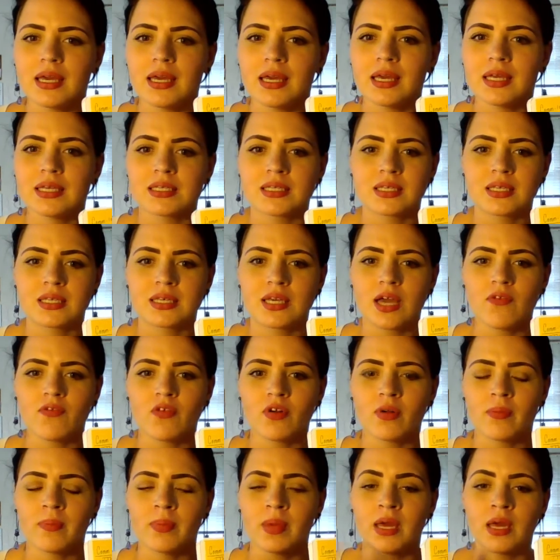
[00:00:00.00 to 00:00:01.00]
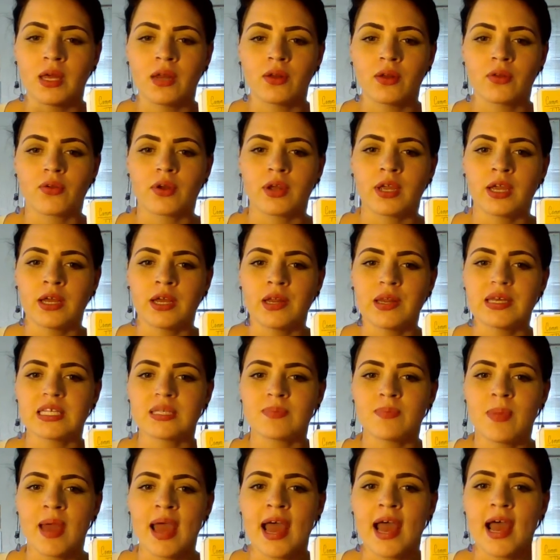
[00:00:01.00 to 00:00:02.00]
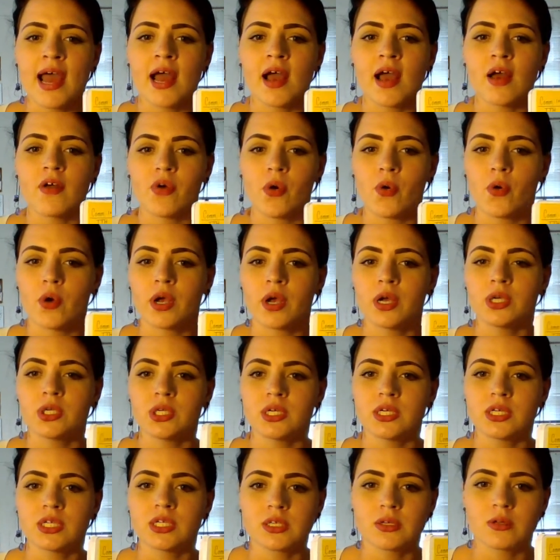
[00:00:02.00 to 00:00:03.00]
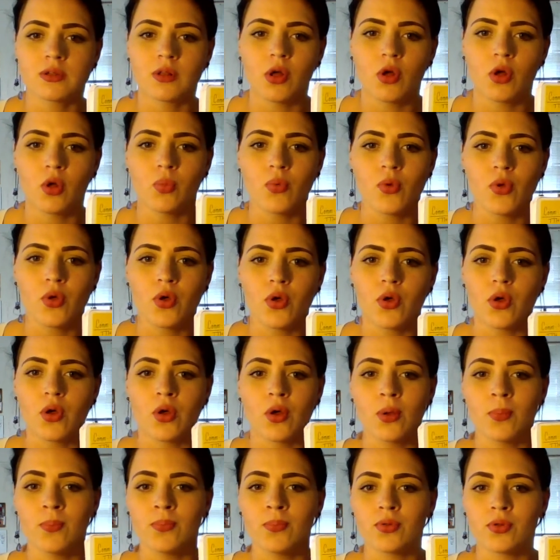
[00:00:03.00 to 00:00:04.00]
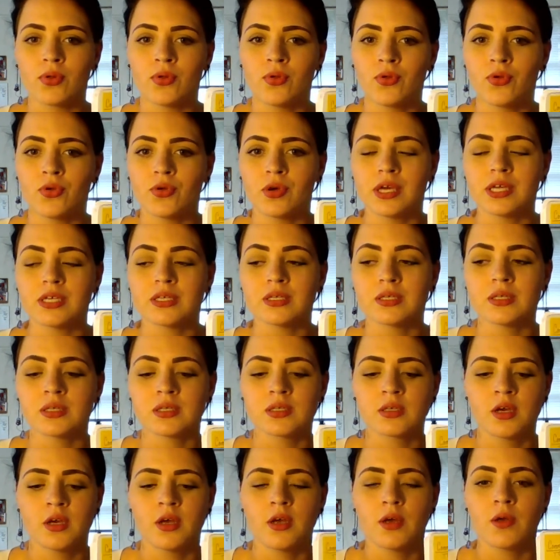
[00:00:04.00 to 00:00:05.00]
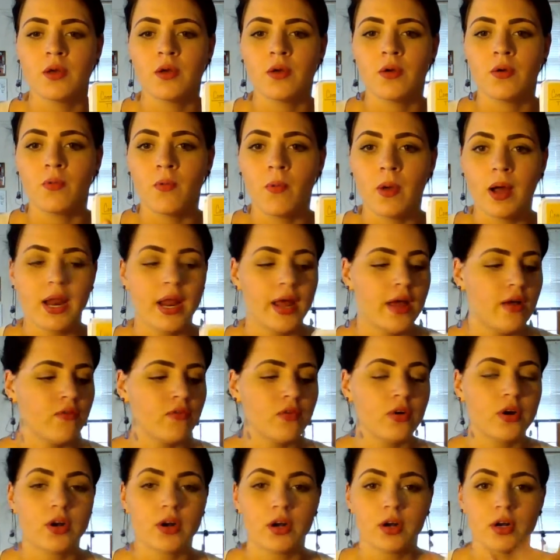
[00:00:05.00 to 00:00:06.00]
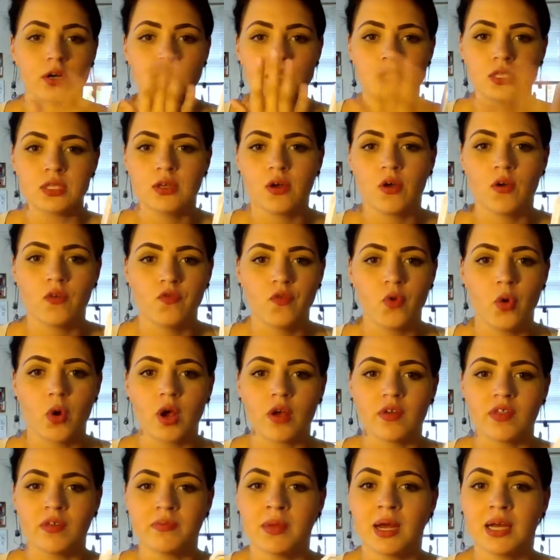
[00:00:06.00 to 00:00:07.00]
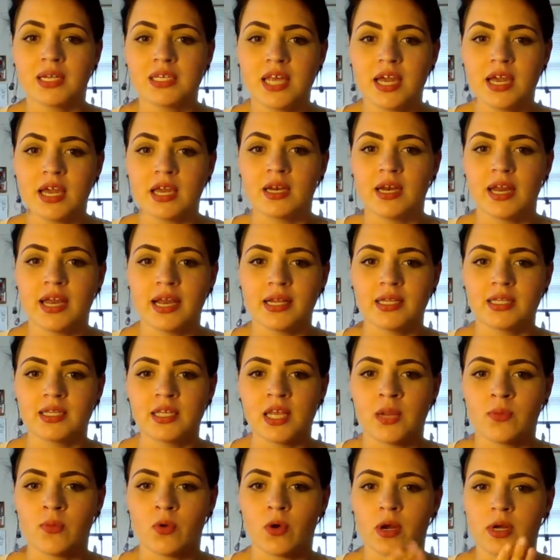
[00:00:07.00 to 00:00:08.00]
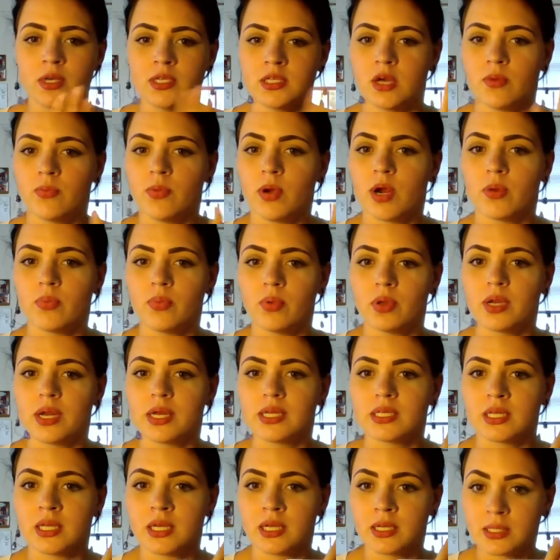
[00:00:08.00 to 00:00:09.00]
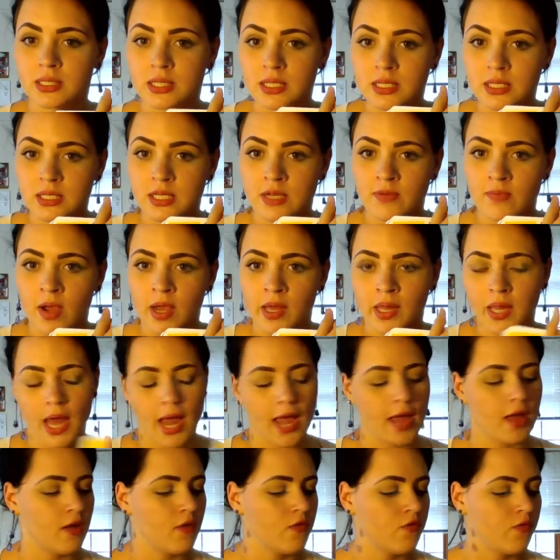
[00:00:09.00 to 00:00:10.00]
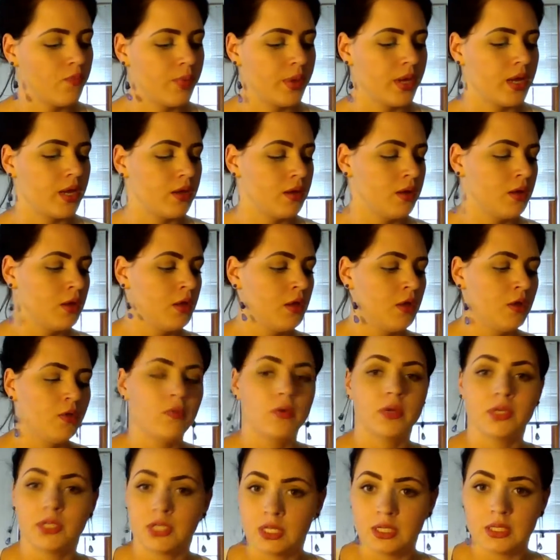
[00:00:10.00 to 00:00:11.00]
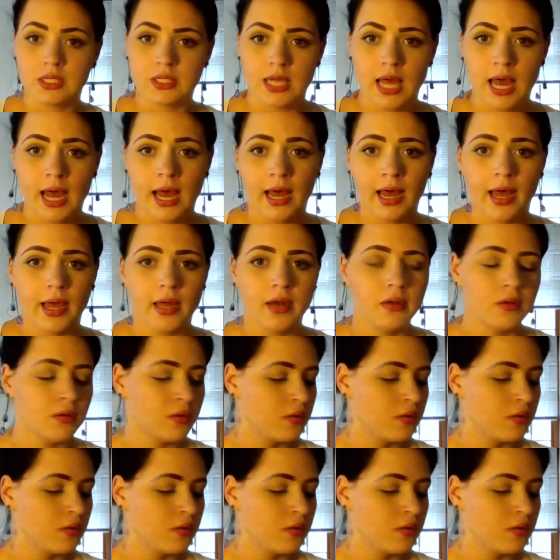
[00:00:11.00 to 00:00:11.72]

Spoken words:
is government, green is math, orange is global, blue is whatever, so forth. I'm not taking dance anymore, so purple doesn't exist in my life, but which is sad.